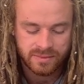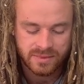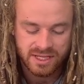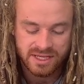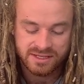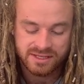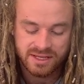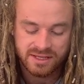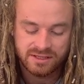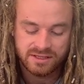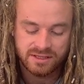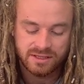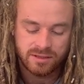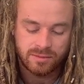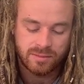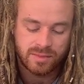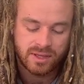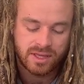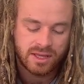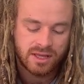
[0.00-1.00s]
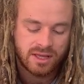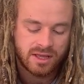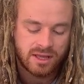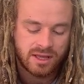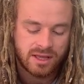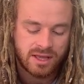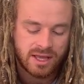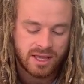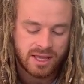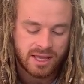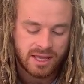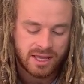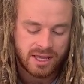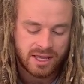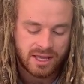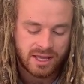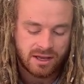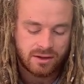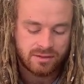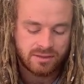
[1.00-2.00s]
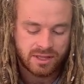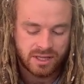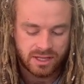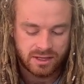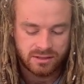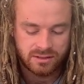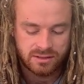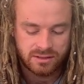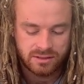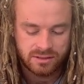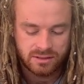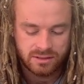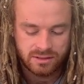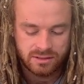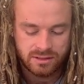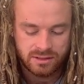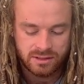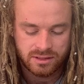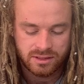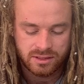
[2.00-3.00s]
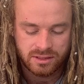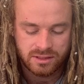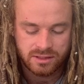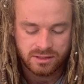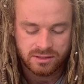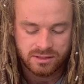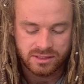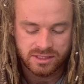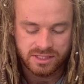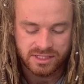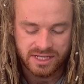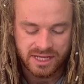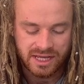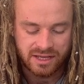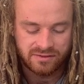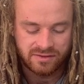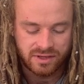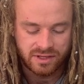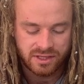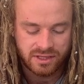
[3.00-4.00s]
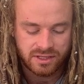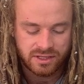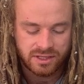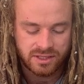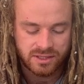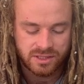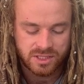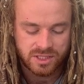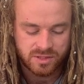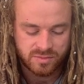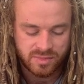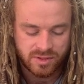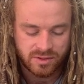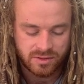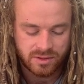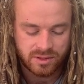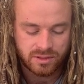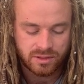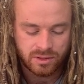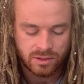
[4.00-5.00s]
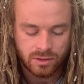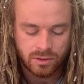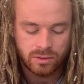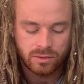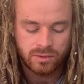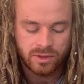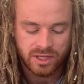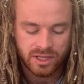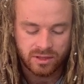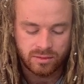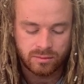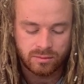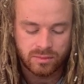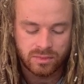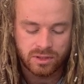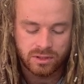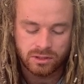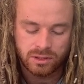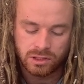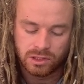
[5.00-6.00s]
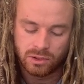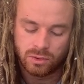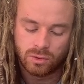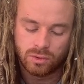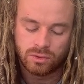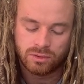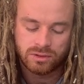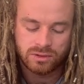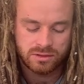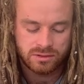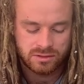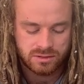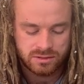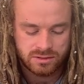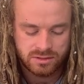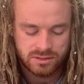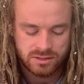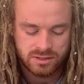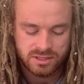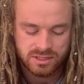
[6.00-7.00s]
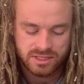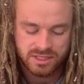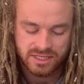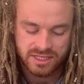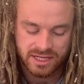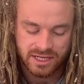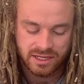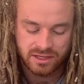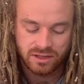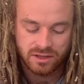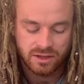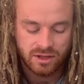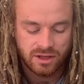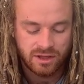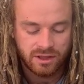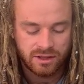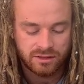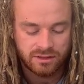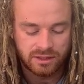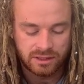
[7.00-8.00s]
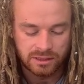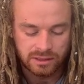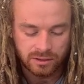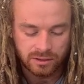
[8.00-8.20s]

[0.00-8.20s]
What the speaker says: He said to them, "How then does David in the Spirit call him Lord, saying, 'The